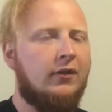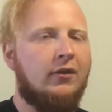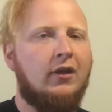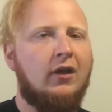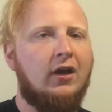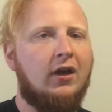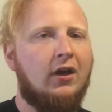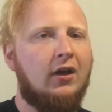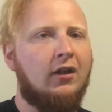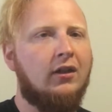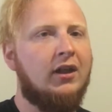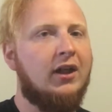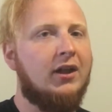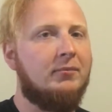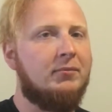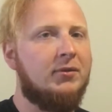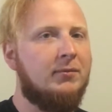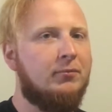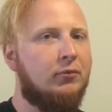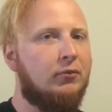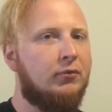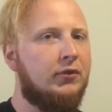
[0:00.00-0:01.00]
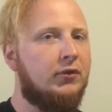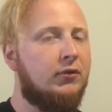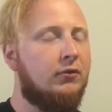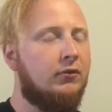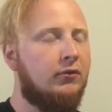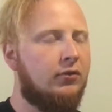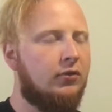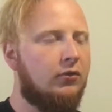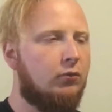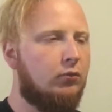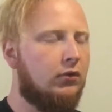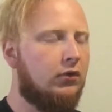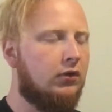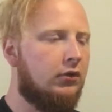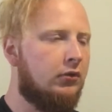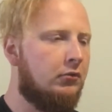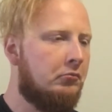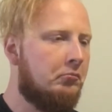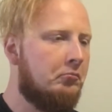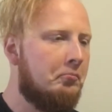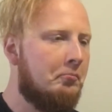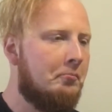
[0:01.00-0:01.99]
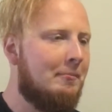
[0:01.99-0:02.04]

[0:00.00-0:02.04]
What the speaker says: a lot of people will use the word